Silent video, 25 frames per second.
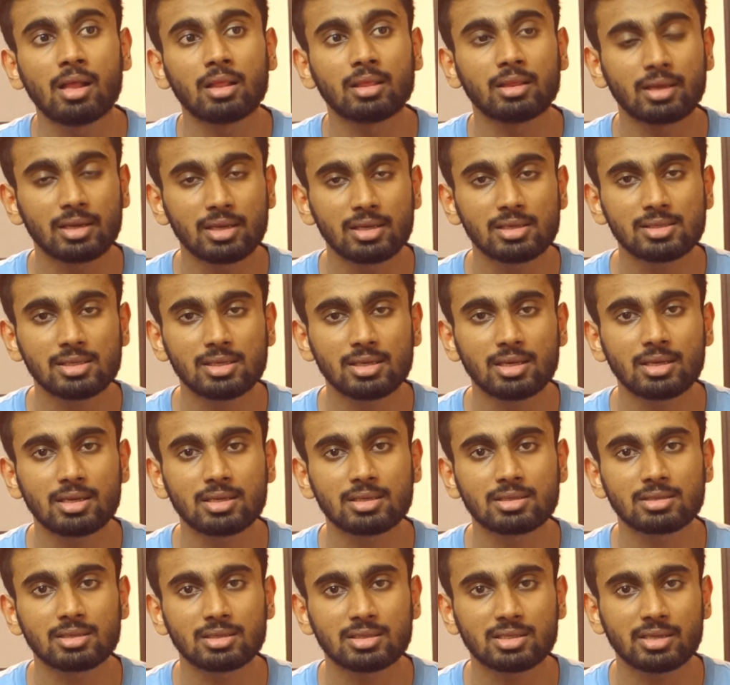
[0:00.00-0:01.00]
The reason
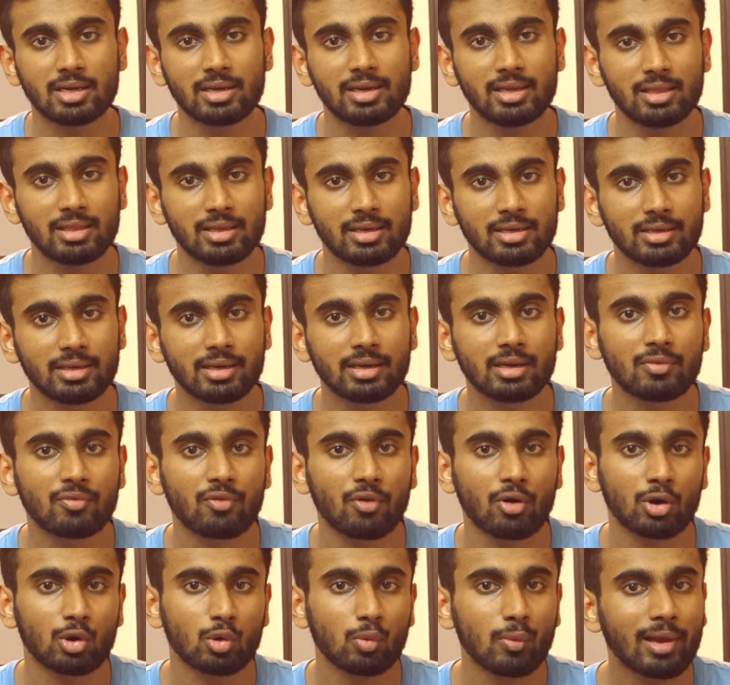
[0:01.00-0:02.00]
is the study they did
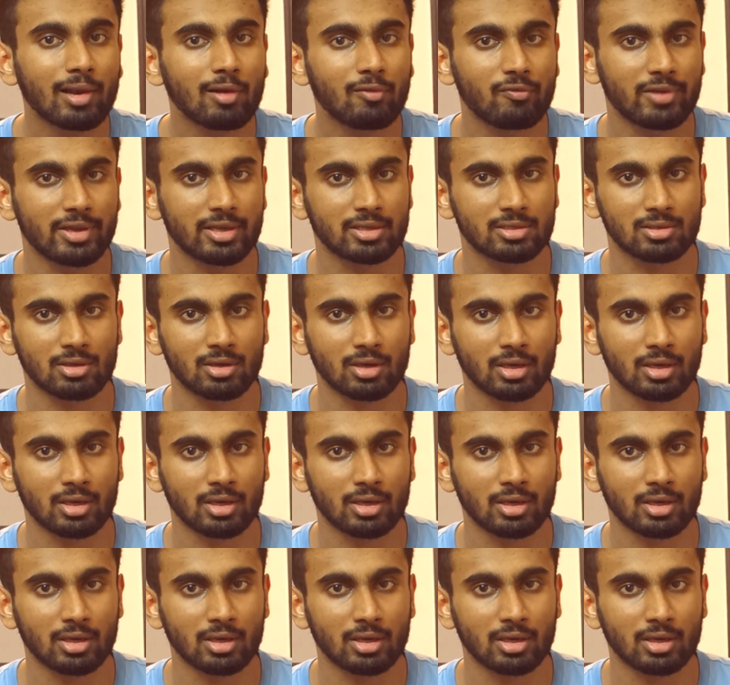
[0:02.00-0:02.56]
for 12 weeks.